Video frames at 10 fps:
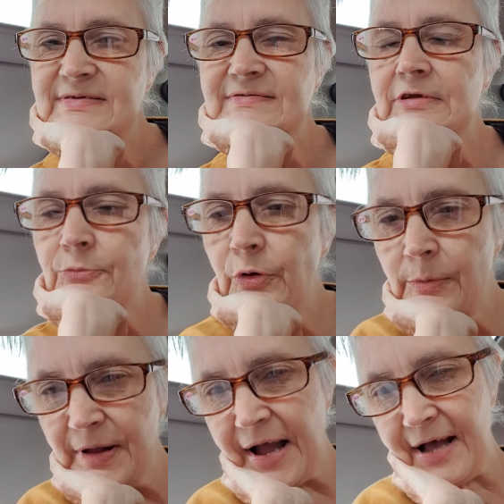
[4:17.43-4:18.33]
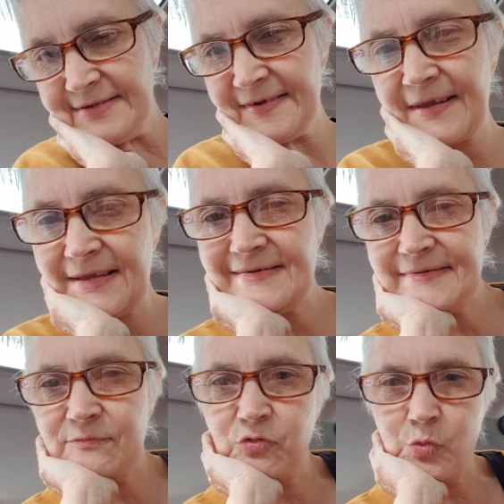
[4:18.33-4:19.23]
So you're probably asking
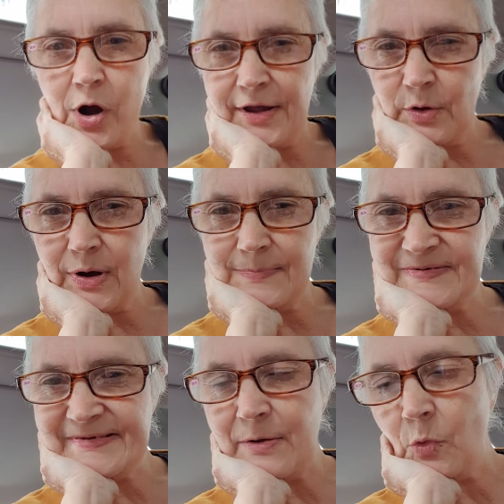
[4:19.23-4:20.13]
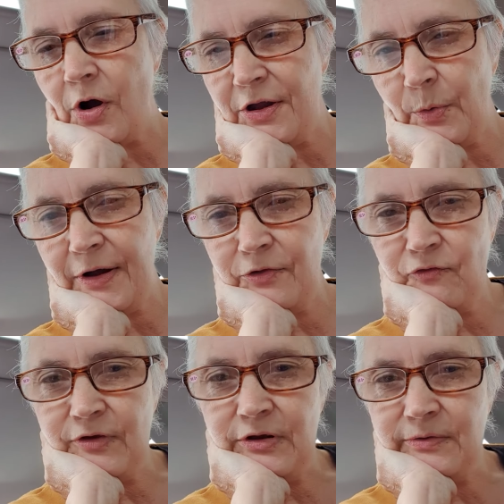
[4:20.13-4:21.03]
yourself, well, why are you upset? Why are you
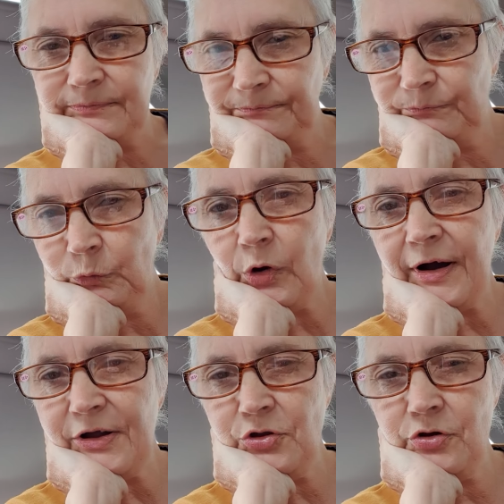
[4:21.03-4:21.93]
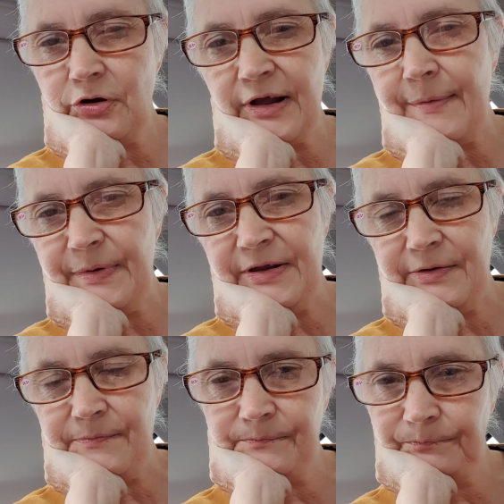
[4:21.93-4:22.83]
angry? Why are you not happy?
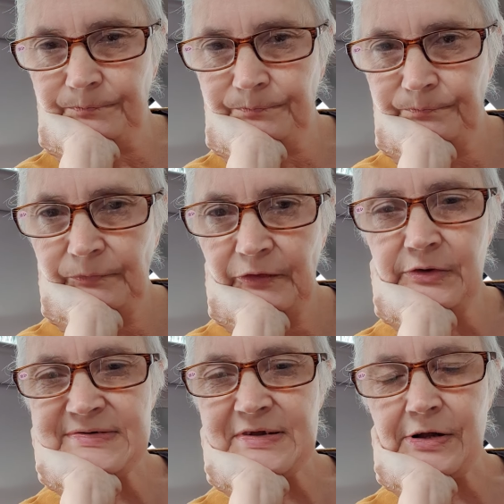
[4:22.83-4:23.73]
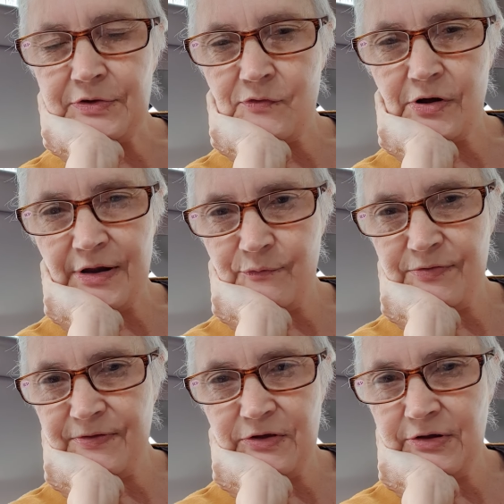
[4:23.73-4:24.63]
Looks like you've got
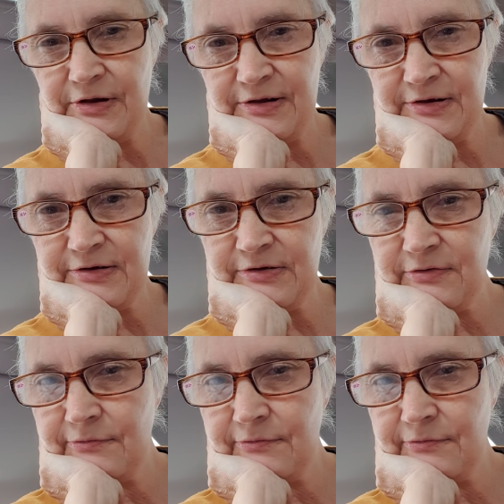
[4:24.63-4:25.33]
everything you needed.